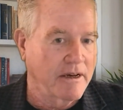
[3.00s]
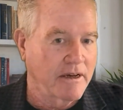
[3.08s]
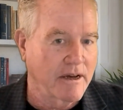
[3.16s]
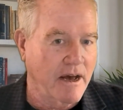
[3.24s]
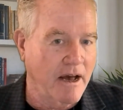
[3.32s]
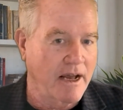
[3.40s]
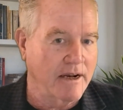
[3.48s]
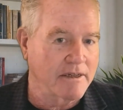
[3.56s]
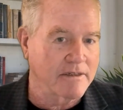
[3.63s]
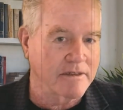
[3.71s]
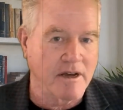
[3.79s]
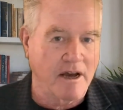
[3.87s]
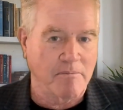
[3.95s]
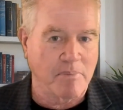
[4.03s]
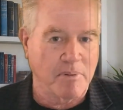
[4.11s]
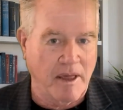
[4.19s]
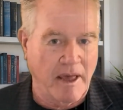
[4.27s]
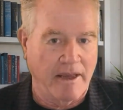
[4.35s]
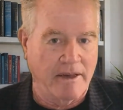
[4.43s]
God does not
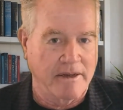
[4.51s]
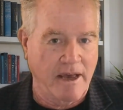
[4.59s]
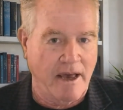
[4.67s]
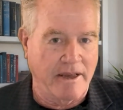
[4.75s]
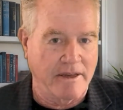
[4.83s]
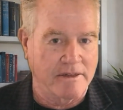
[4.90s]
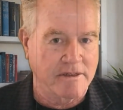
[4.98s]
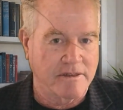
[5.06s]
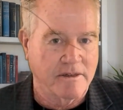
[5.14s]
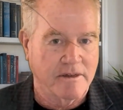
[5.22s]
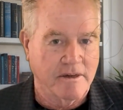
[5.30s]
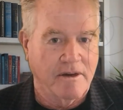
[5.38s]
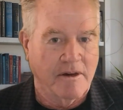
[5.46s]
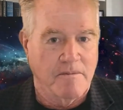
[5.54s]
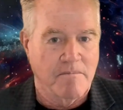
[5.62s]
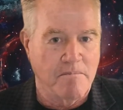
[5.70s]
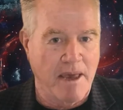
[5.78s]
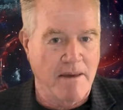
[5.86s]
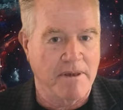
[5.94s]
play dice.
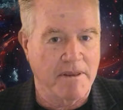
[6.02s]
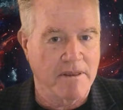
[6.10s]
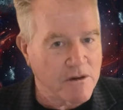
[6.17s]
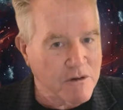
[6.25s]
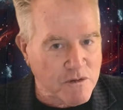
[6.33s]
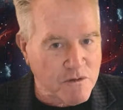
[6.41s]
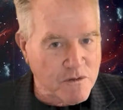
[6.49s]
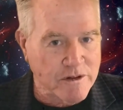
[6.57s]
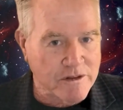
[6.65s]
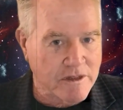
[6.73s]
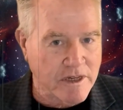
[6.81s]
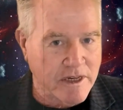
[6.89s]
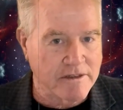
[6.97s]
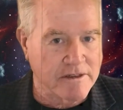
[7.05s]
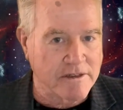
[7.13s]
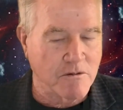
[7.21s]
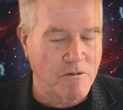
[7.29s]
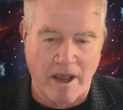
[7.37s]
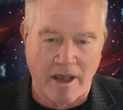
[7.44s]
Maybe the universe
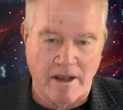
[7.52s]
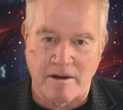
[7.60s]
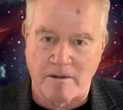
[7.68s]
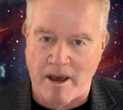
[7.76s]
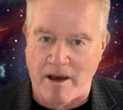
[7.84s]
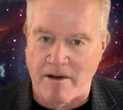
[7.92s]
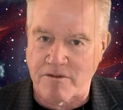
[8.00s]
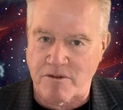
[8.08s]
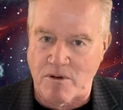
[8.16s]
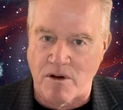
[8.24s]
isn't random after